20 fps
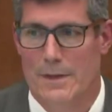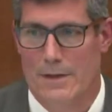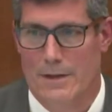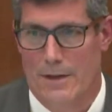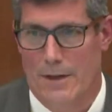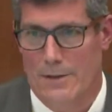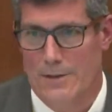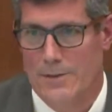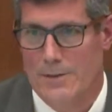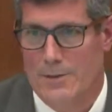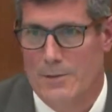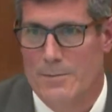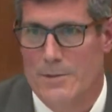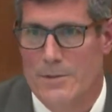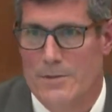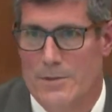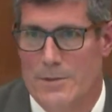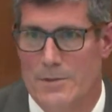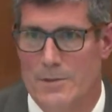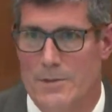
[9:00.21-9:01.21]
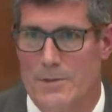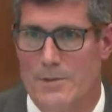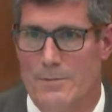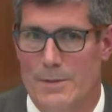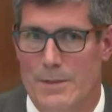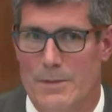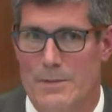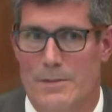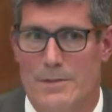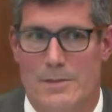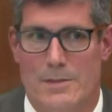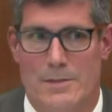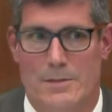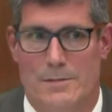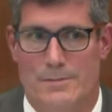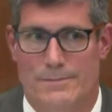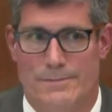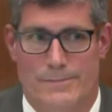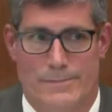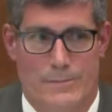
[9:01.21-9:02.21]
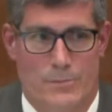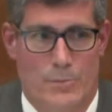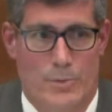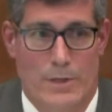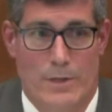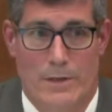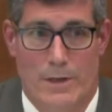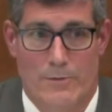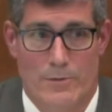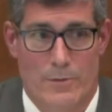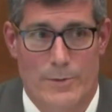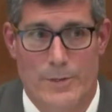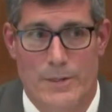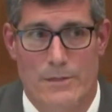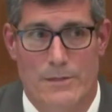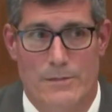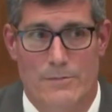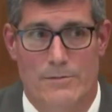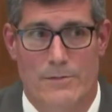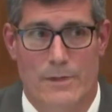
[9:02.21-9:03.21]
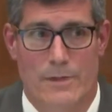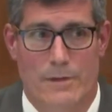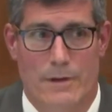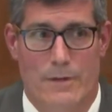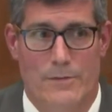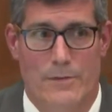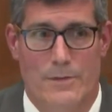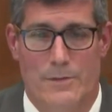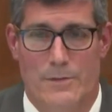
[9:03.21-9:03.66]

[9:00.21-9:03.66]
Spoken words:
undetermined essentially means we never really did figure out the